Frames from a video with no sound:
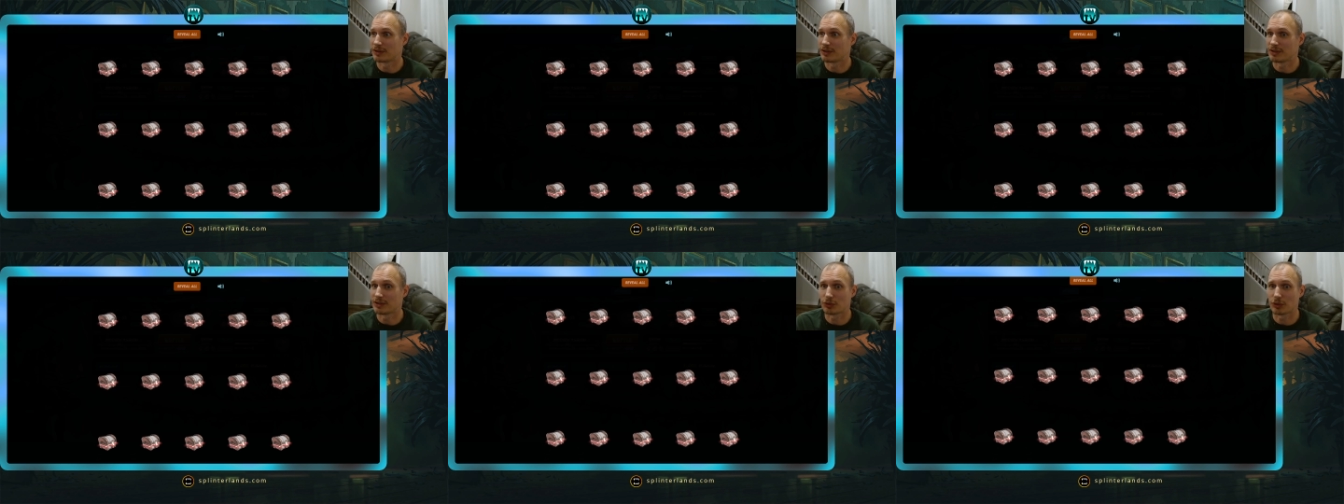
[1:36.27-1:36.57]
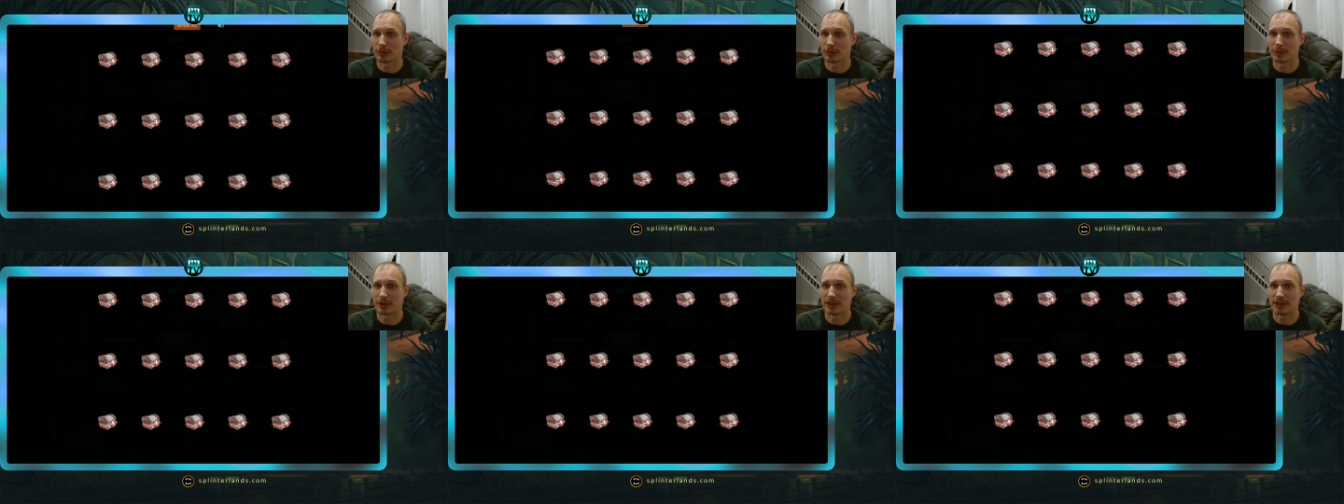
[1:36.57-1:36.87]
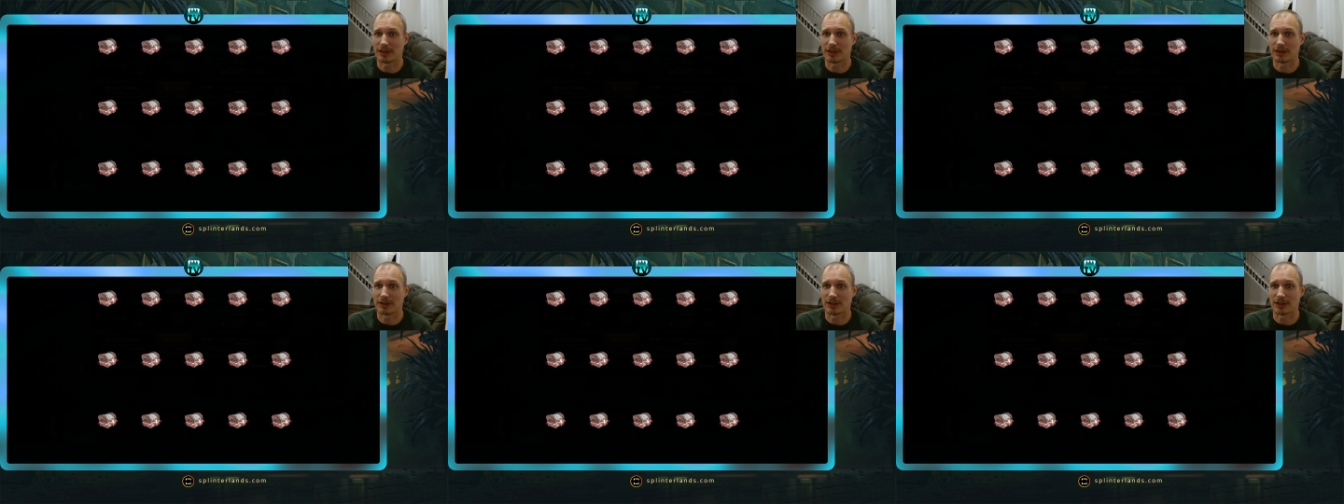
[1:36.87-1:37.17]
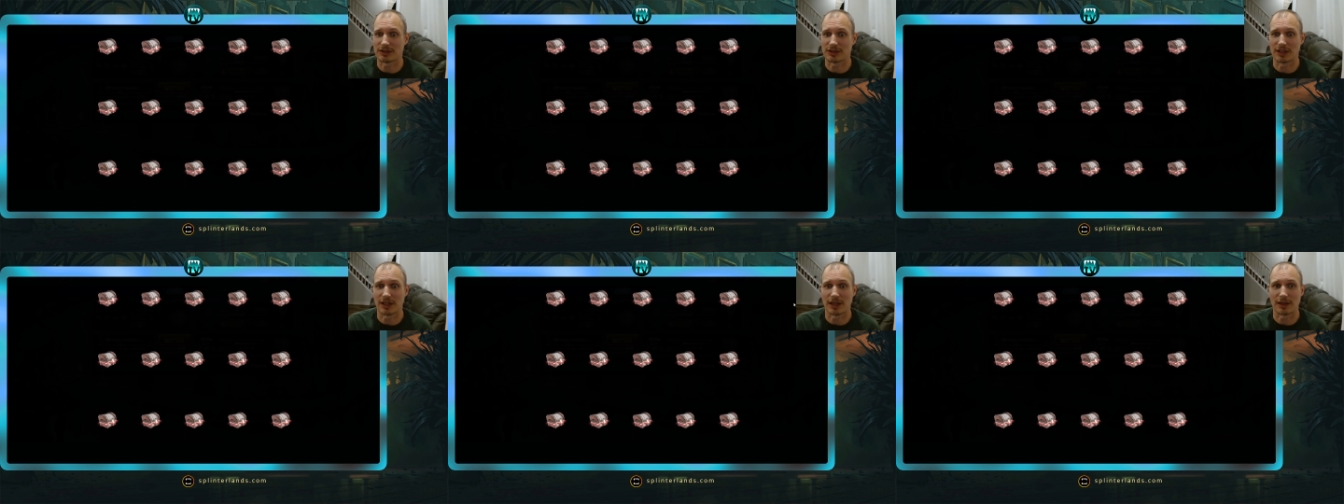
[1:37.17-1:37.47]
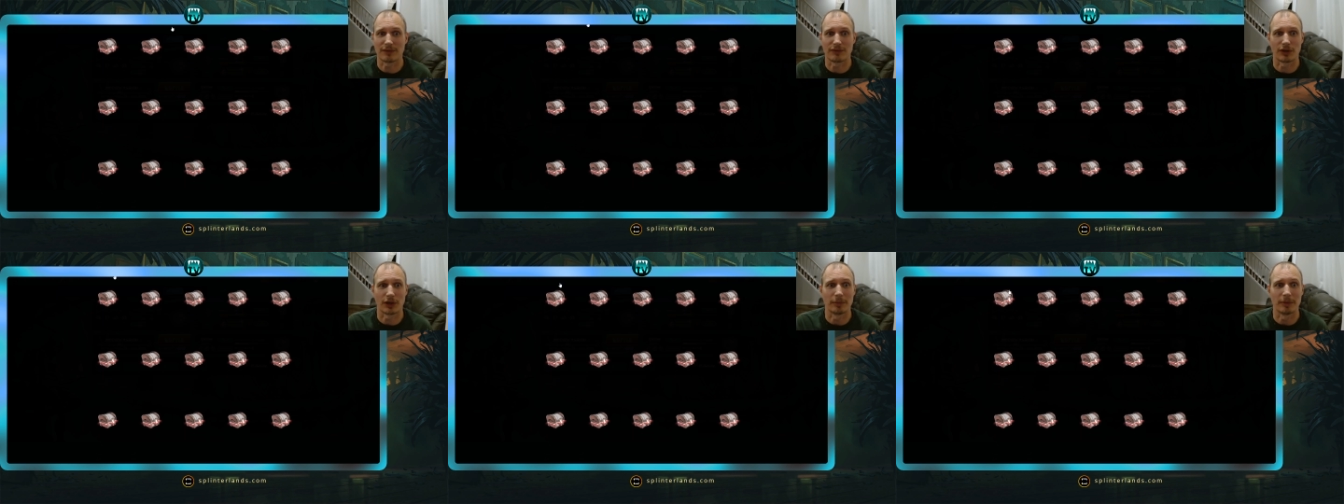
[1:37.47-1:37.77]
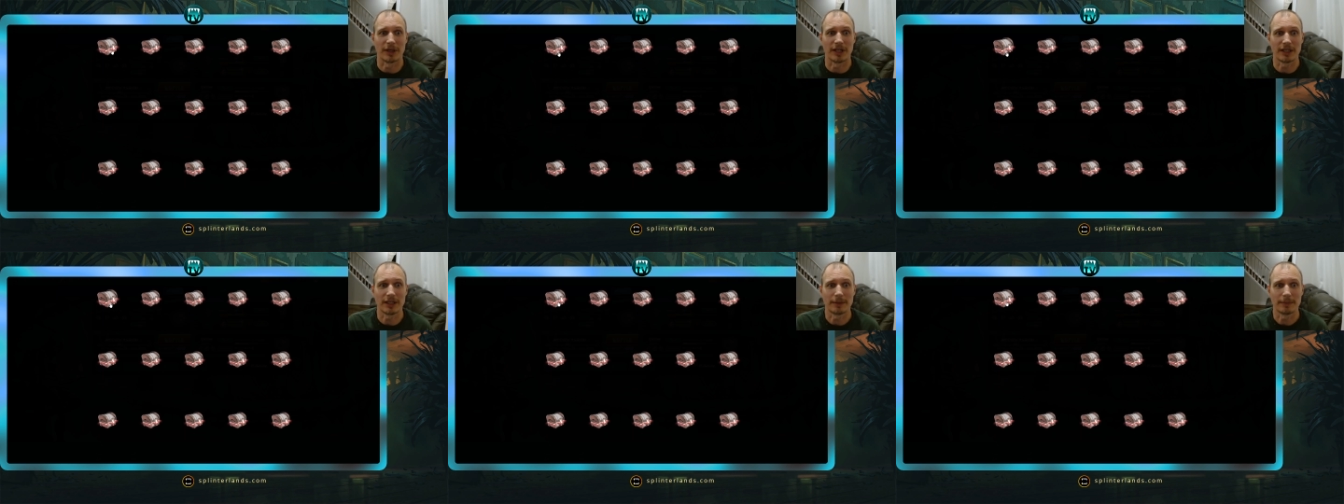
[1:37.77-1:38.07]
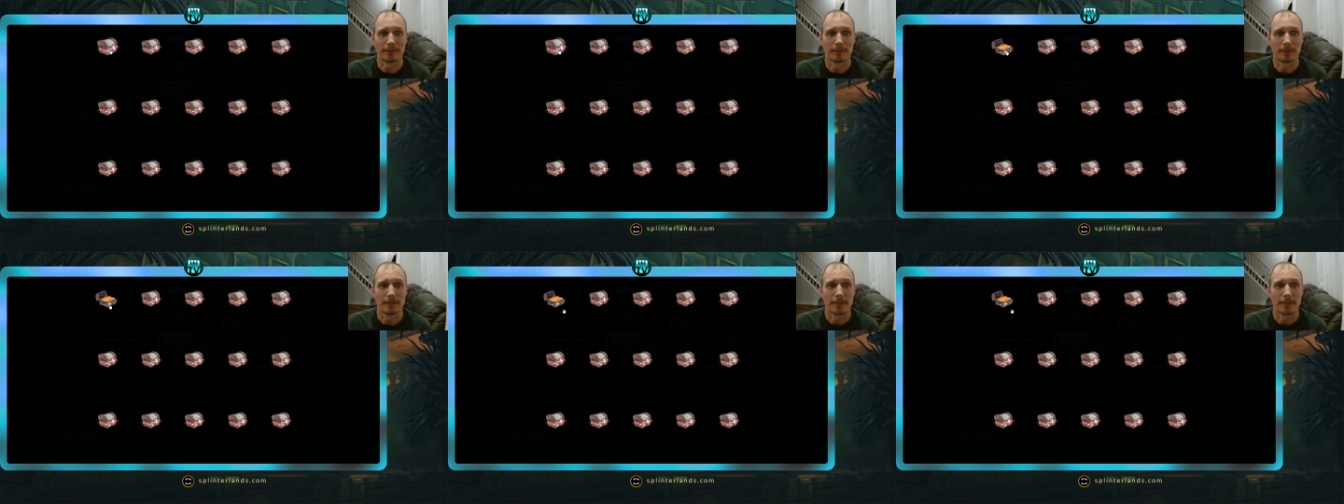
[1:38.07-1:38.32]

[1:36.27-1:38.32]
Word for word: He's normally doesn't get very many.